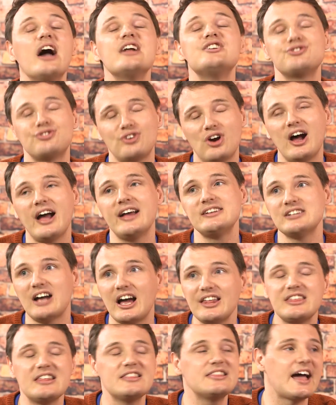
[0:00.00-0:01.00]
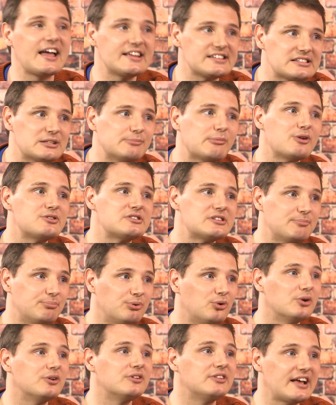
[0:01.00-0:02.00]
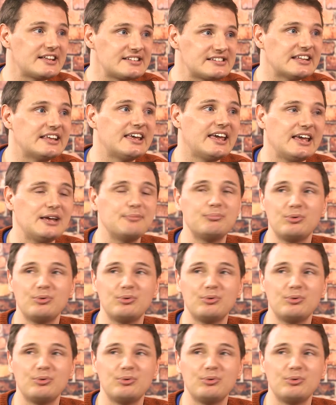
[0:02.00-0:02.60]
I think that's the most important. That's the key